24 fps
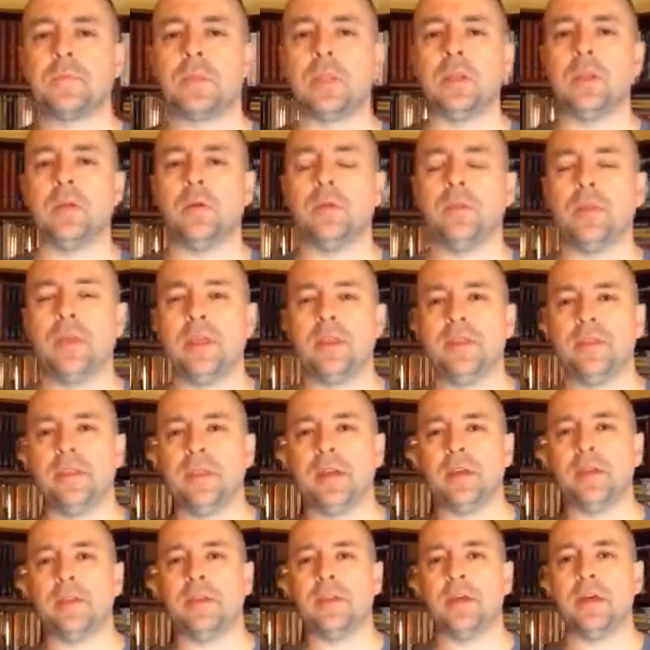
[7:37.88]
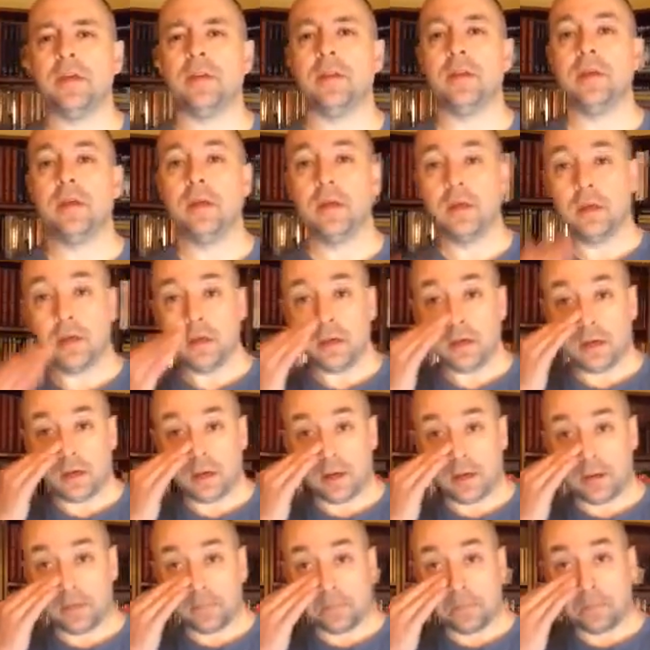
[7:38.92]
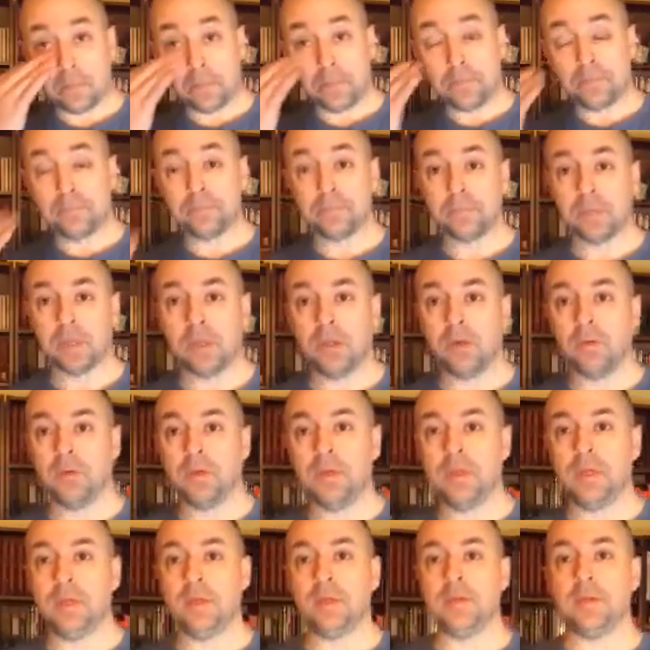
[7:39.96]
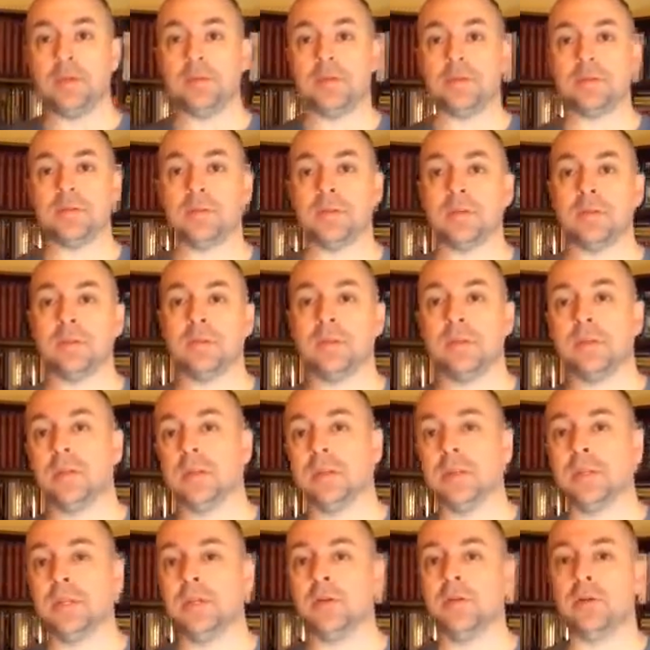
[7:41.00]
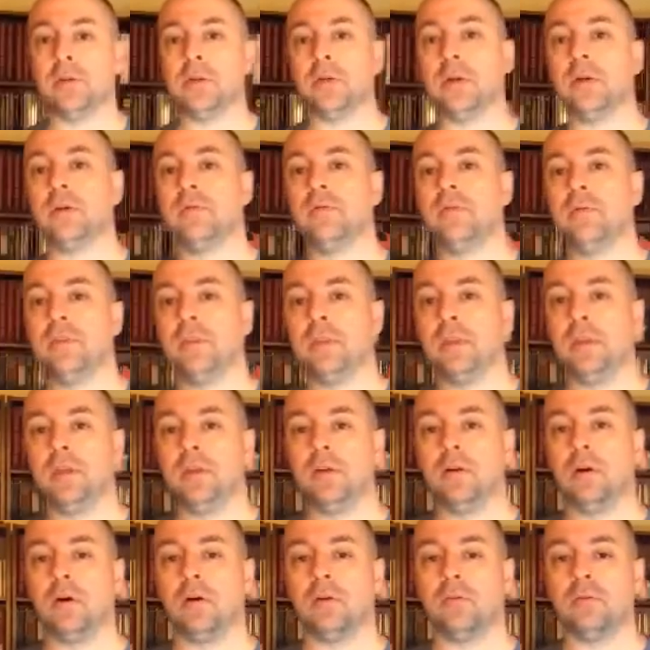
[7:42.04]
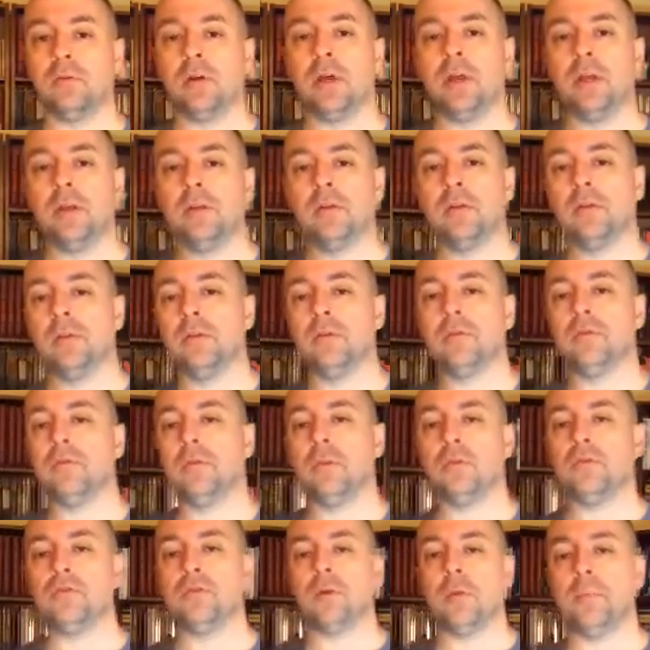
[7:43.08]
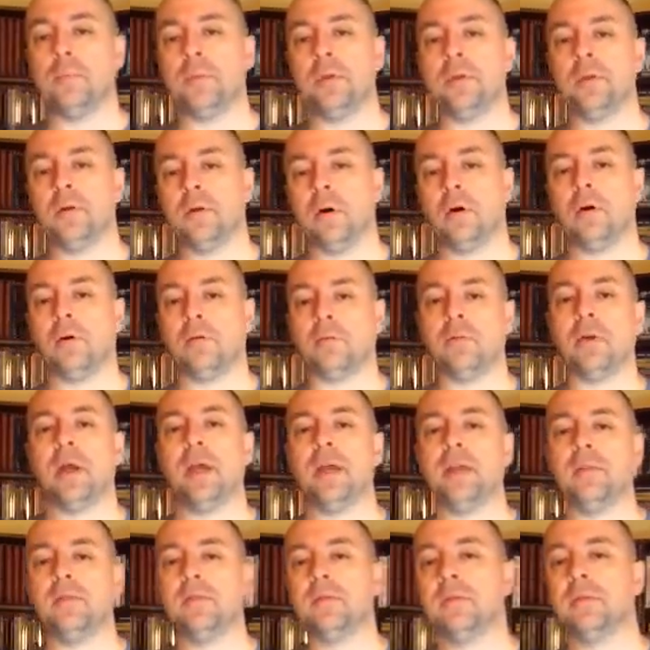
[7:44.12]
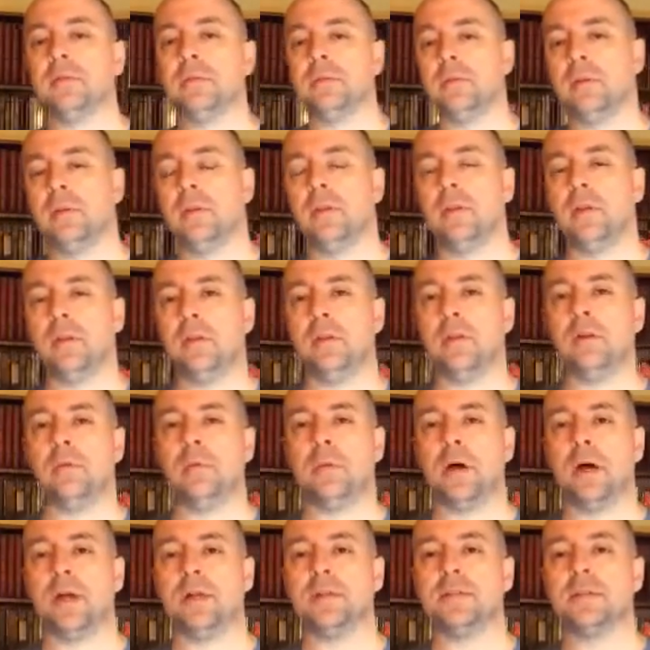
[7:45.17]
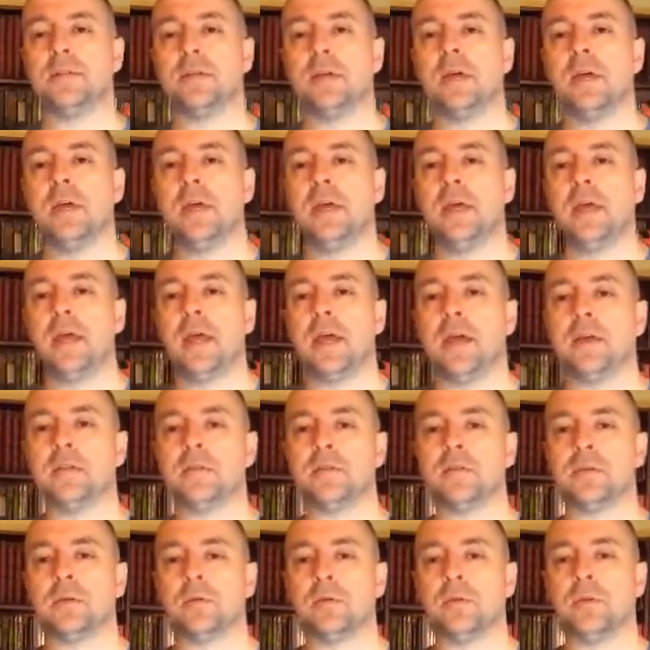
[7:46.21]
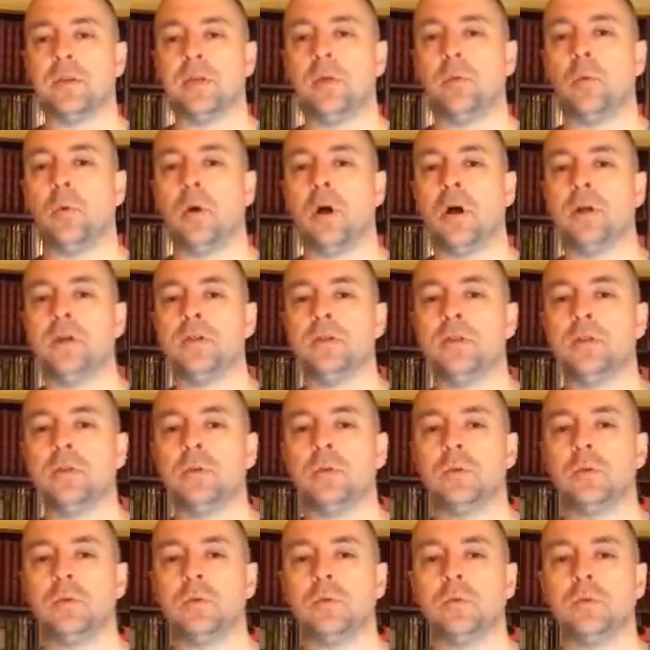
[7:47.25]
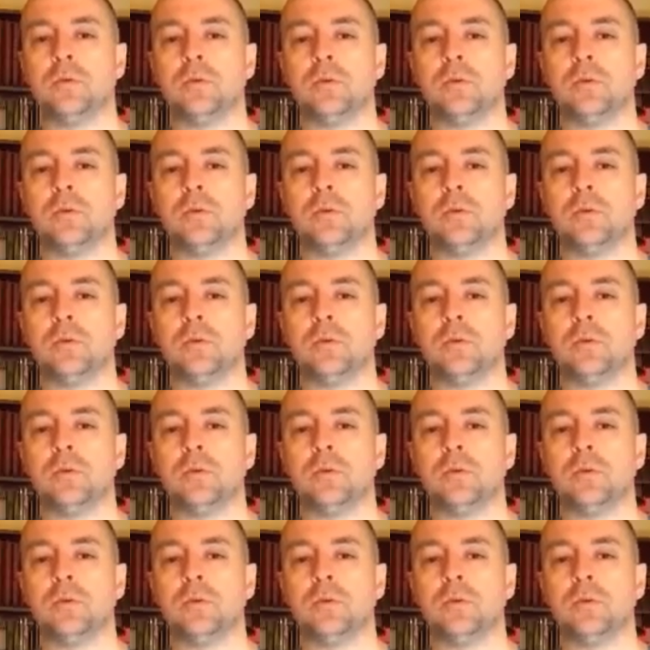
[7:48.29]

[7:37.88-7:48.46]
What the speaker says: They think that he is the leader of the alt-right, the Trumpian alt-right in their minds, and so they want to